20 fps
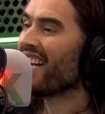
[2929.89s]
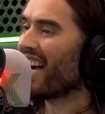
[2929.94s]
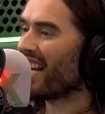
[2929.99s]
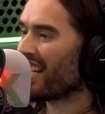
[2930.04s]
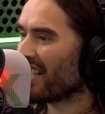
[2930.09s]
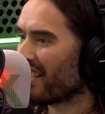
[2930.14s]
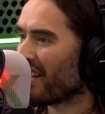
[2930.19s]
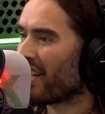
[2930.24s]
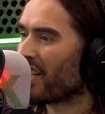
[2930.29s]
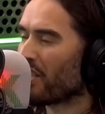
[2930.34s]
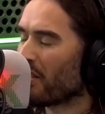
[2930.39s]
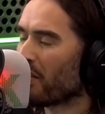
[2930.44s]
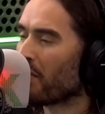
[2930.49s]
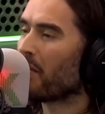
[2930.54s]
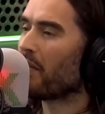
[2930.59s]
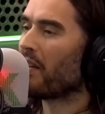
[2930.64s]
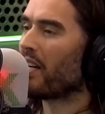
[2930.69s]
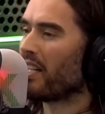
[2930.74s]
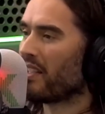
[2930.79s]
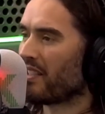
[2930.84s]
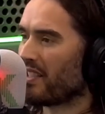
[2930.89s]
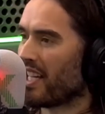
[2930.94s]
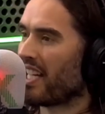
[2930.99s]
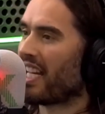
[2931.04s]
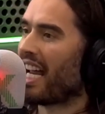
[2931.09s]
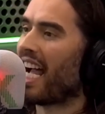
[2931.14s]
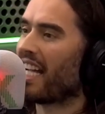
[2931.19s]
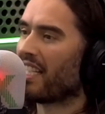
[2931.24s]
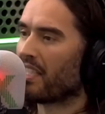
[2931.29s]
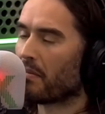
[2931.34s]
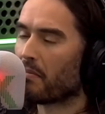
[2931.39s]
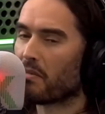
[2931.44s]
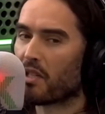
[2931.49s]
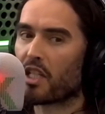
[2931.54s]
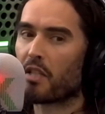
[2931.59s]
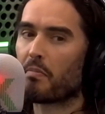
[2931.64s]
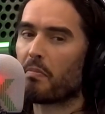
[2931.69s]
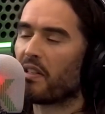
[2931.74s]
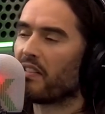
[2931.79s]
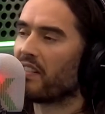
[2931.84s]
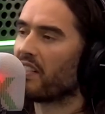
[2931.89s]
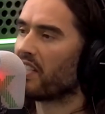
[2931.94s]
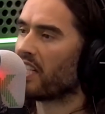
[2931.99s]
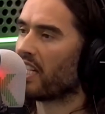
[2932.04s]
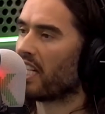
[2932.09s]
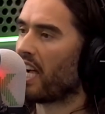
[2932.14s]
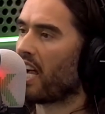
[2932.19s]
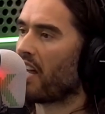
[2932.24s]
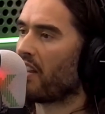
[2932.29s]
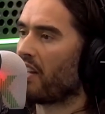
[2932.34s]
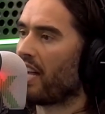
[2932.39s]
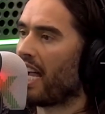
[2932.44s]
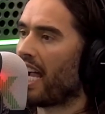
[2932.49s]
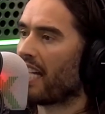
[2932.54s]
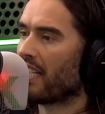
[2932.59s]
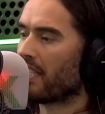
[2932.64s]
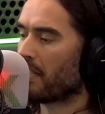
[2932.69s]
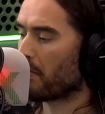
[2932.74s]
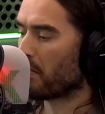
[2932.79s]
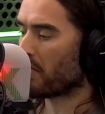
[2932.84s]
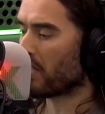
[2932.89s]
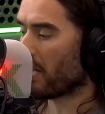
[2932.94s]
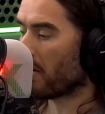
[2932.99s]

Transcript: And like you said, atoms experiencing other atoms.